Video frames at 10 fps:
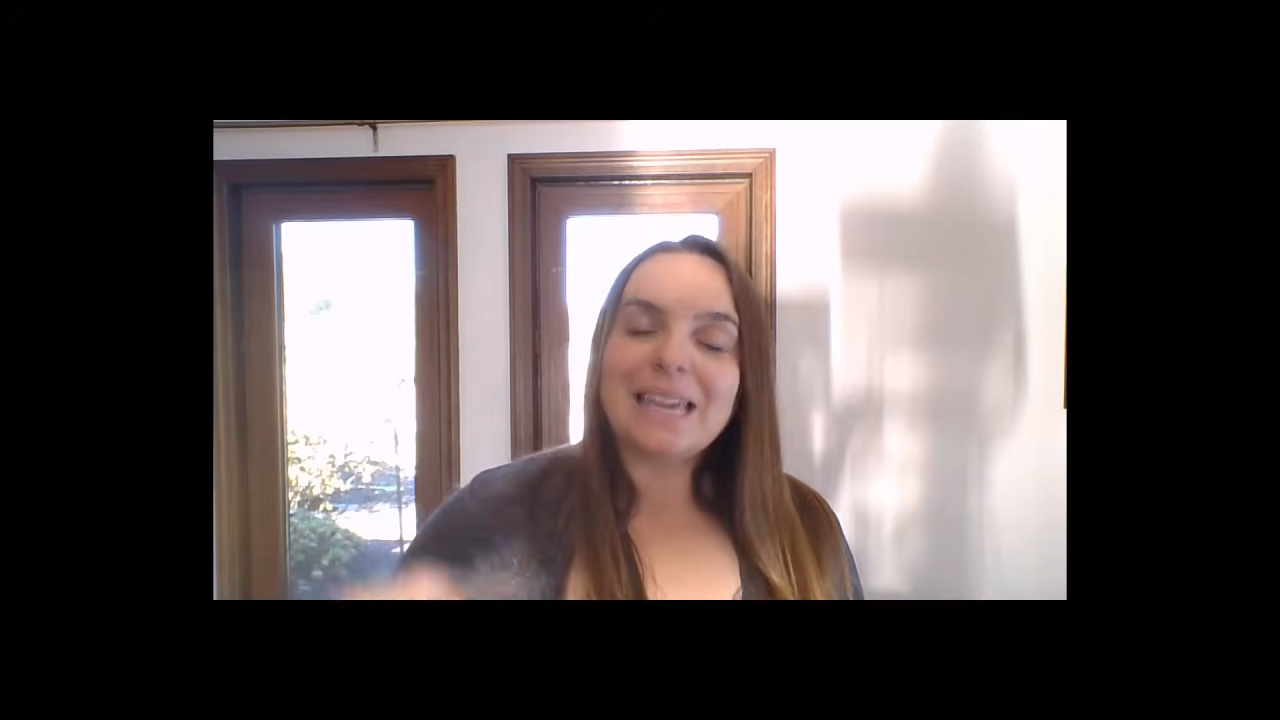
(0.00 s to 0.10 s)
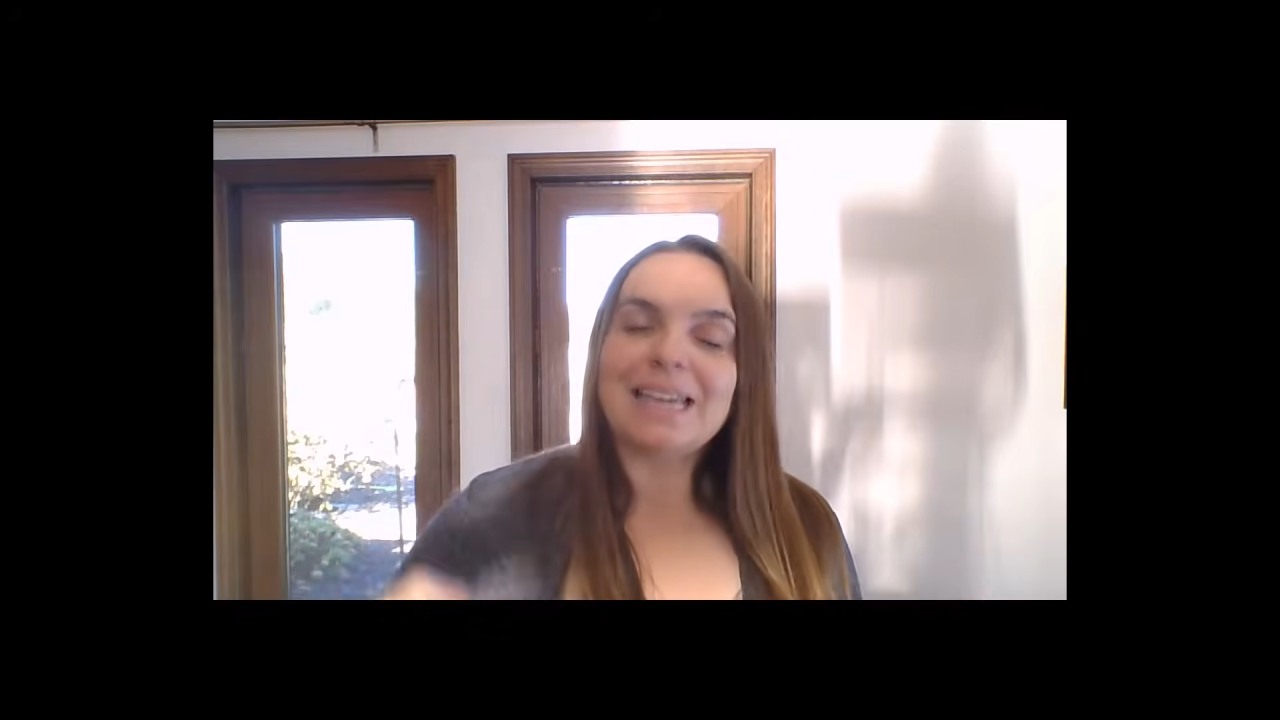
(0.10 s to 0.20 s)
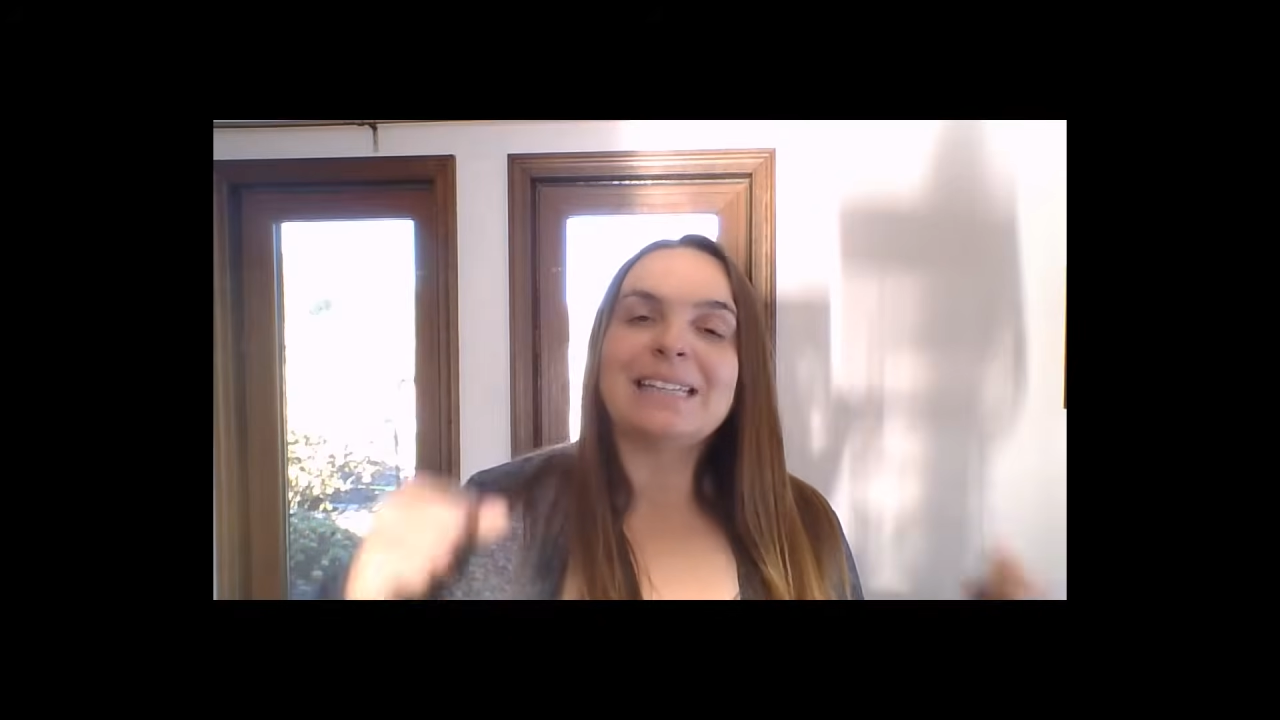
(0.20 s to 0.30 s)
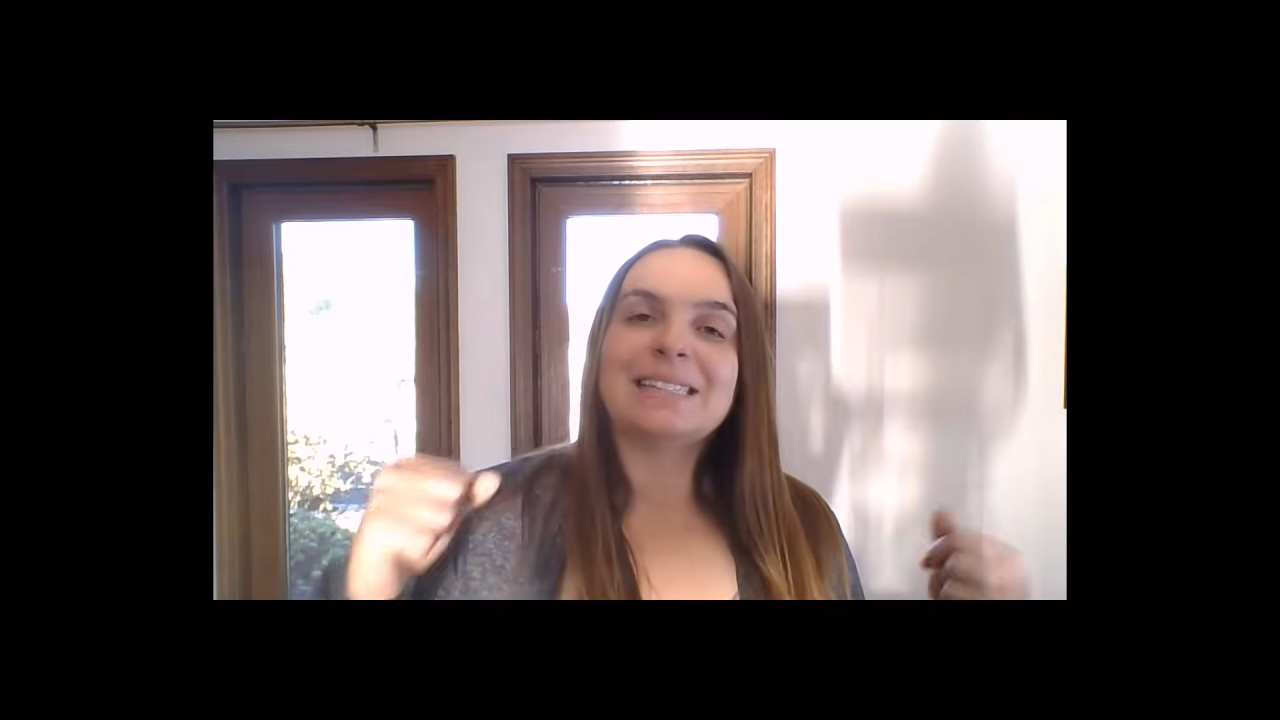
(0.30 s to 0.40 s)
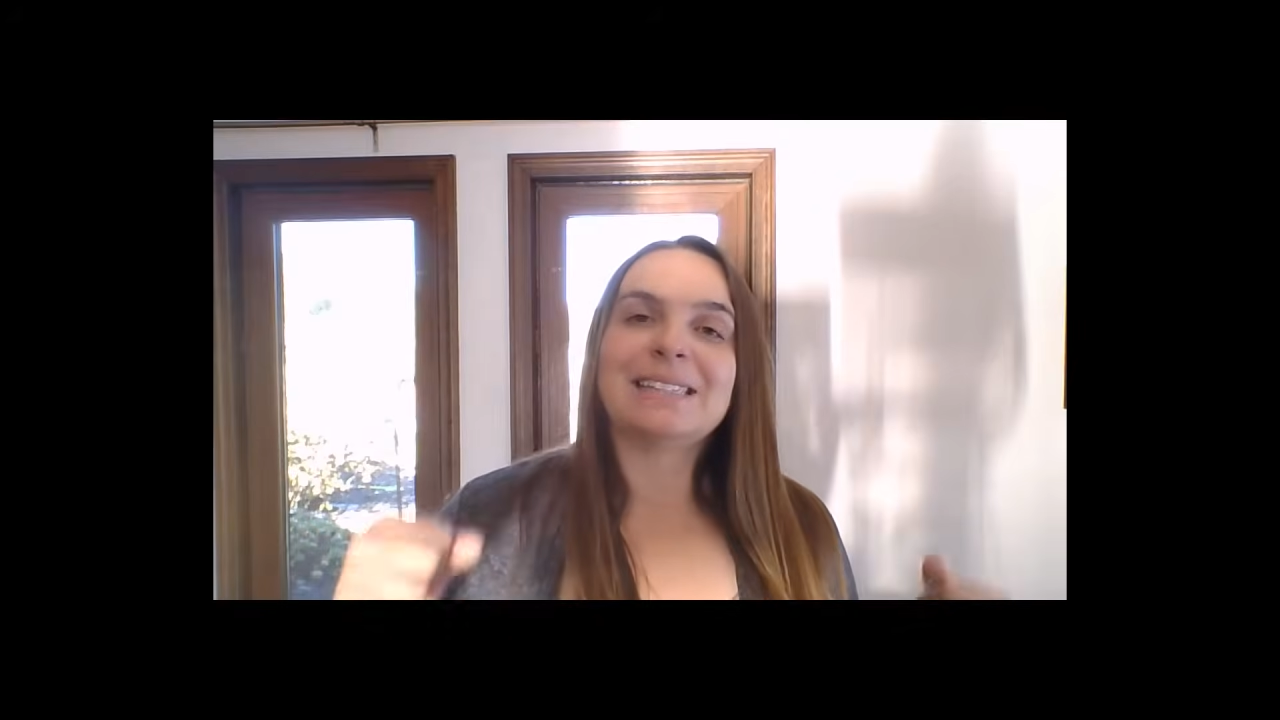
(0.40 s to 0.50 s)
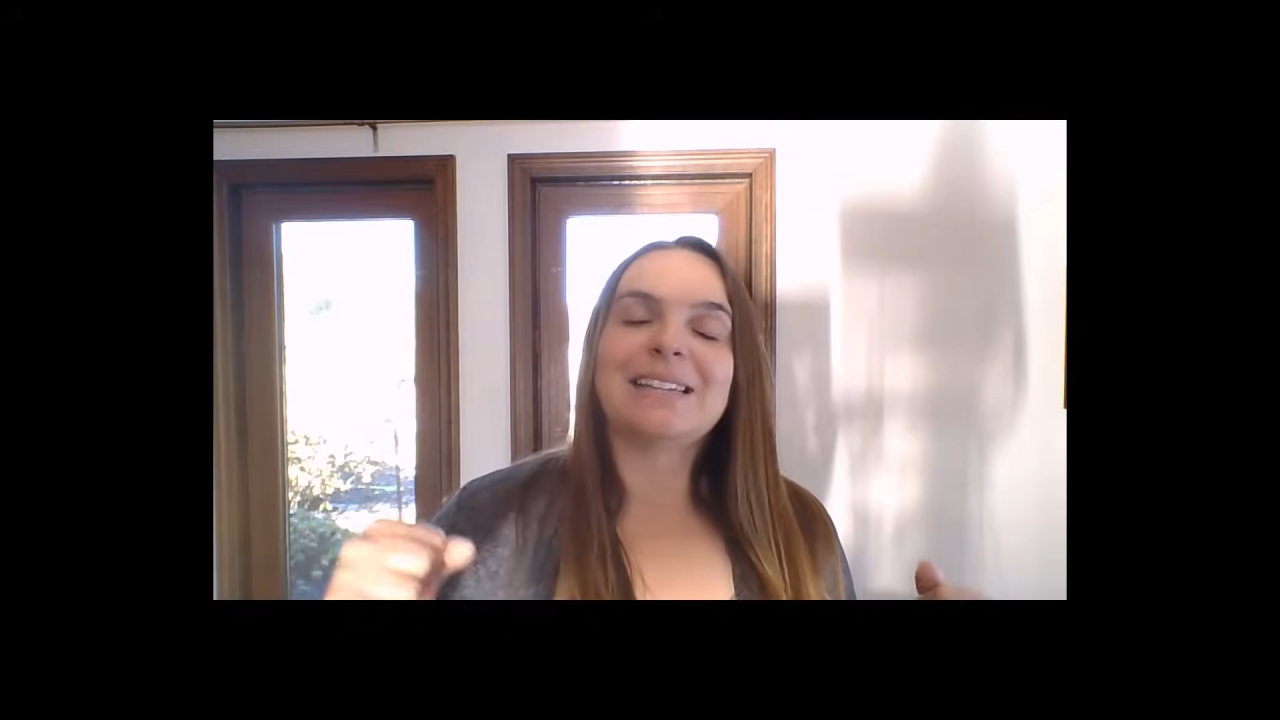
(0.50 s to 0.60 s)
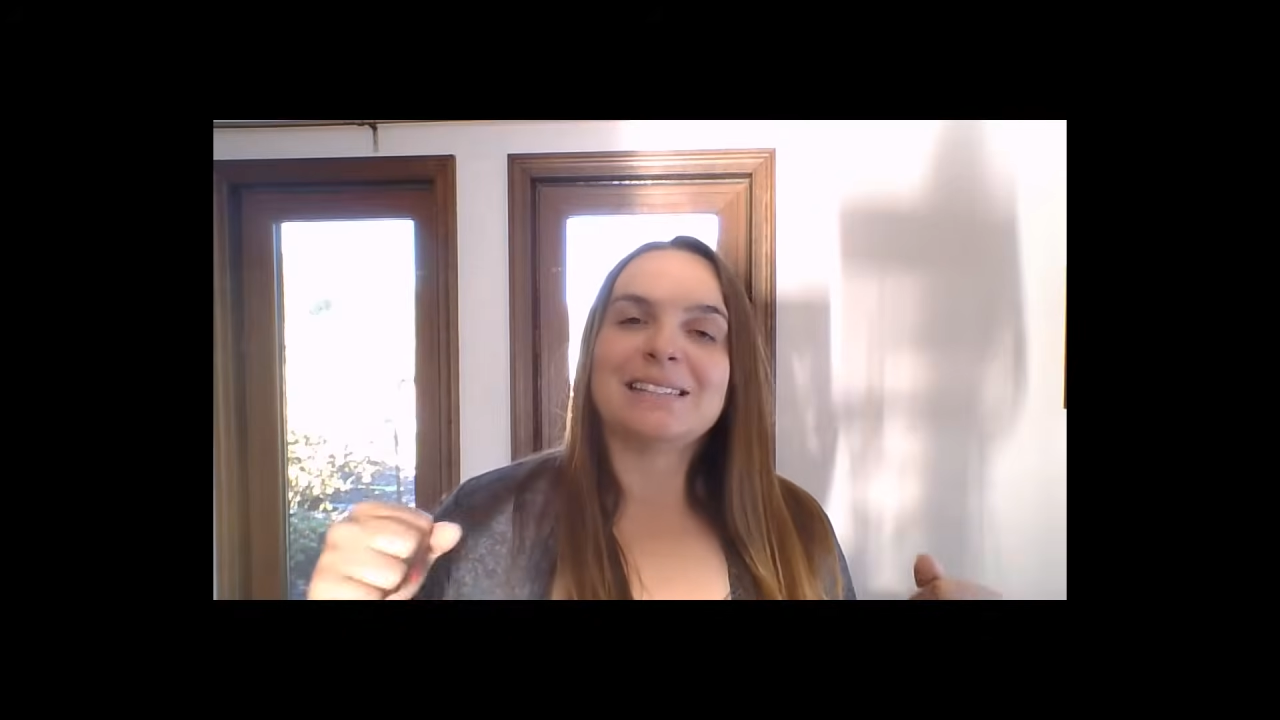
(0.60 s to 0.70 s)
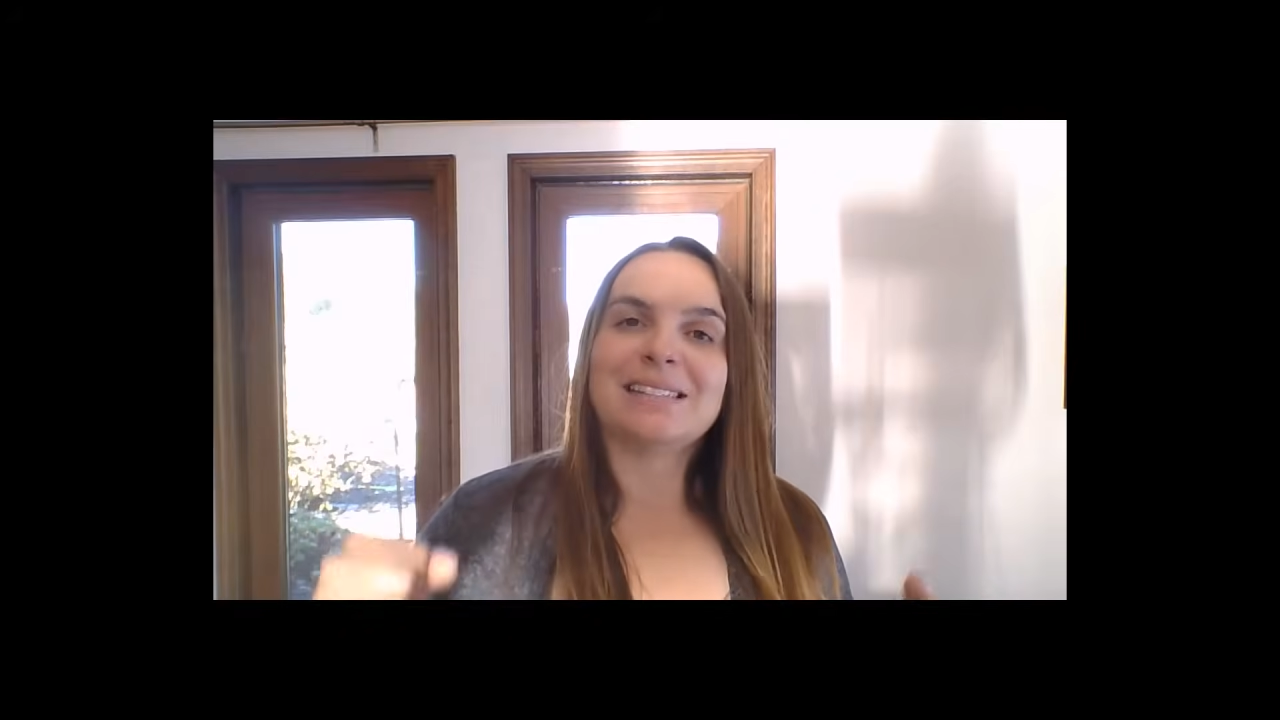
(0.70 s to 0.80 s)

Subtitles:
is